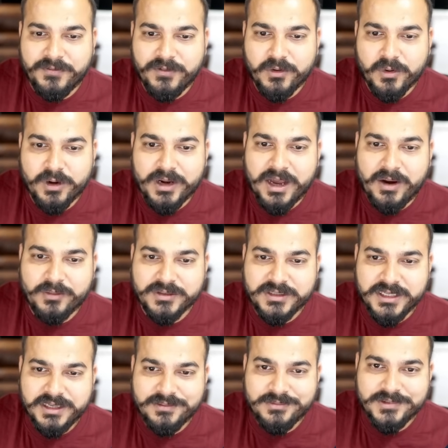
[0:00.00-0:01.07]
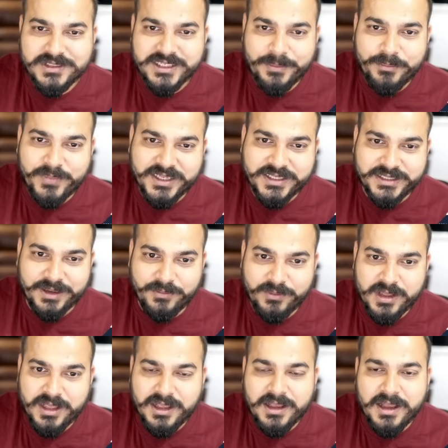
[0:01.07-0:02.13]
If you go down, see, step by
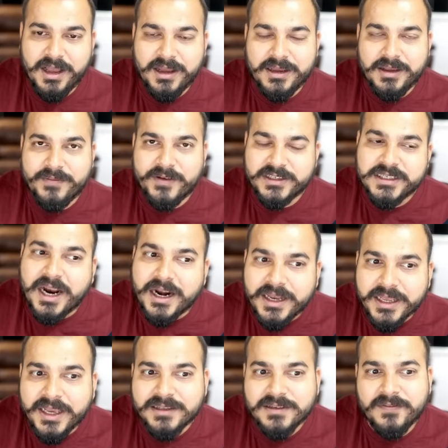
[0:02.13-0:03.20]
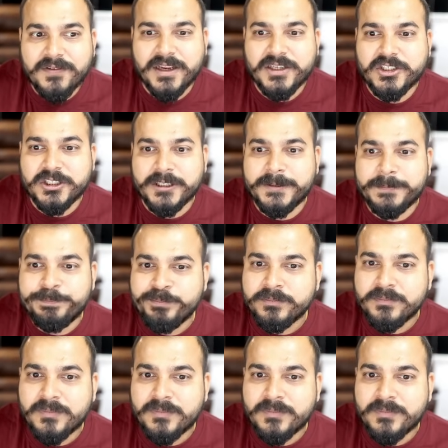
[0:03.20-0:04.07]
step, if you're starting as a fresher,